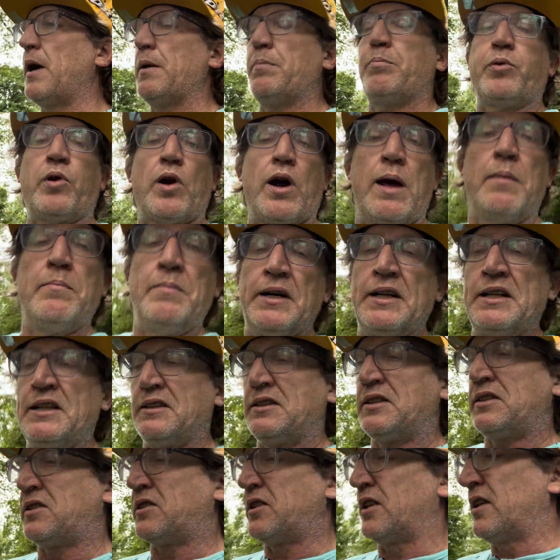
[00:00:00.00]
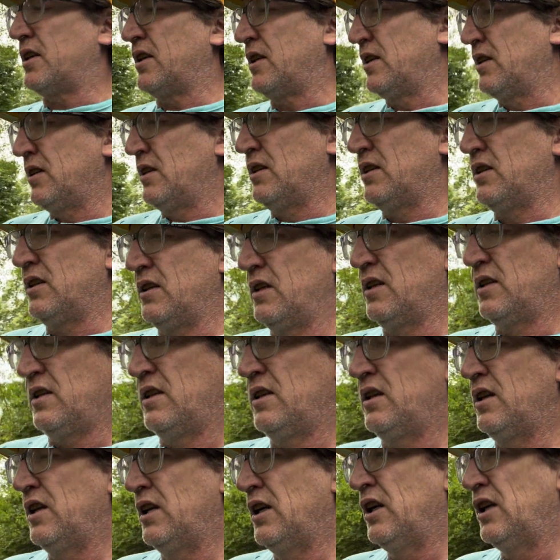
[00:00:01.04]
prime minister
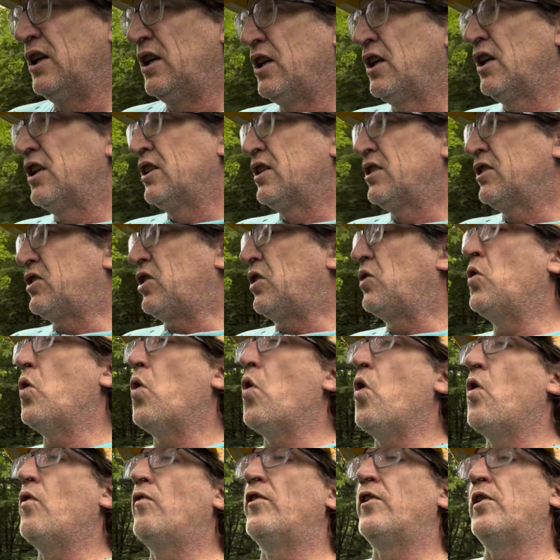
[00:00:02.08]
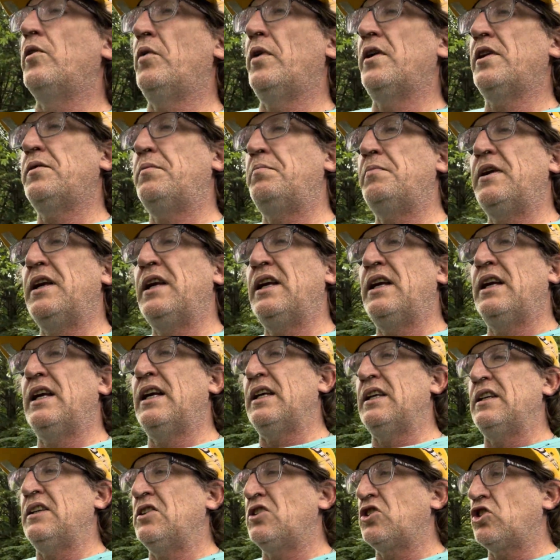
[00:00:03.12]
to go over it with me
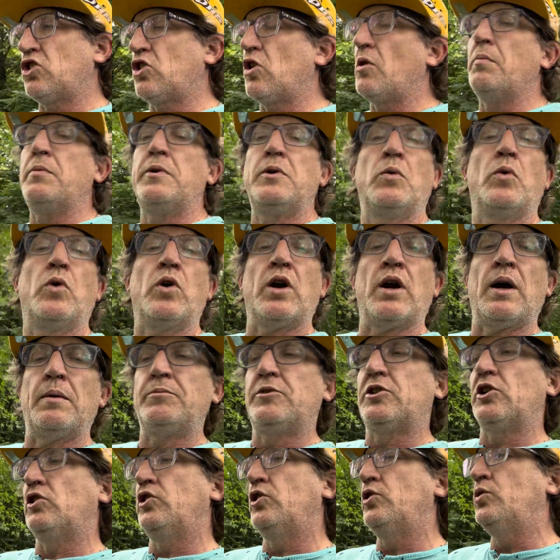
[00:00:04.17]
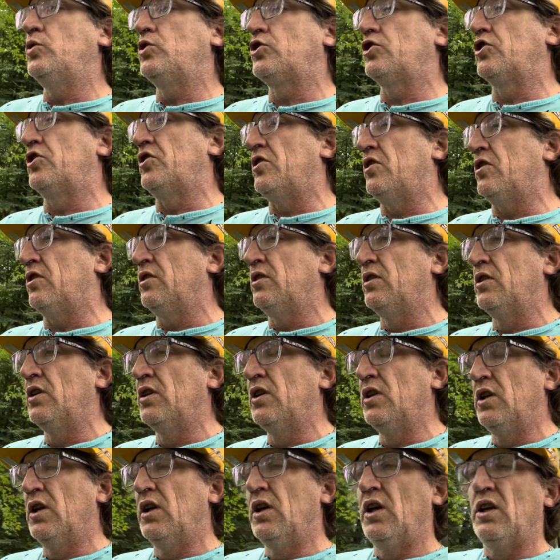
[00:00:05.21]
and show me where I'm delusional.
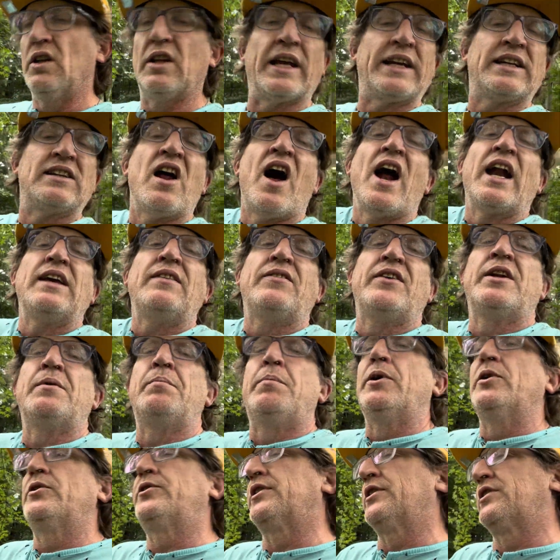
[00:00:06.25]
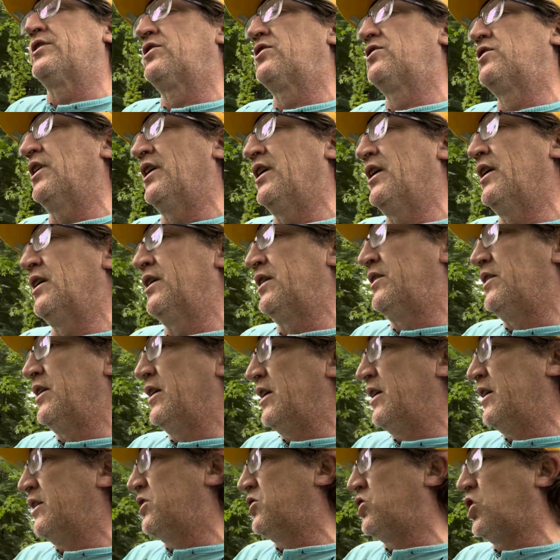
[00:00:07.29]
Like not even about
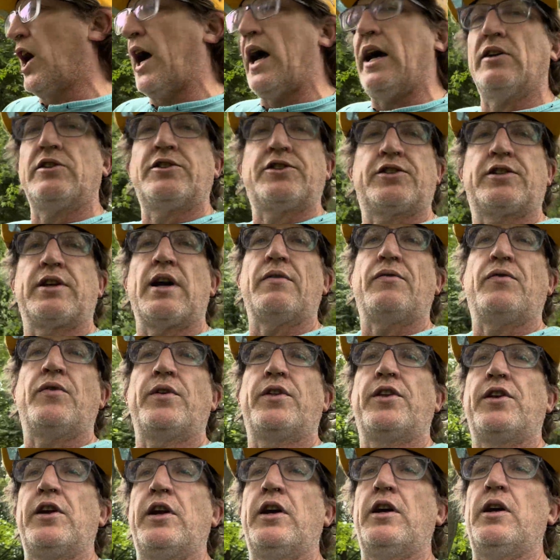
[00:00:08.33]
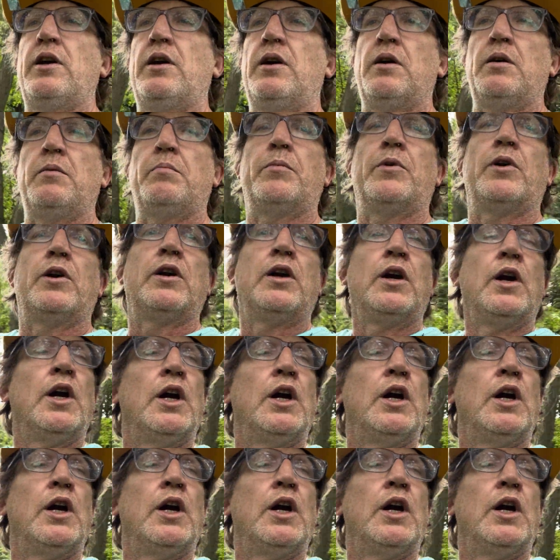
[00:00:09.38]
the child stuff with him or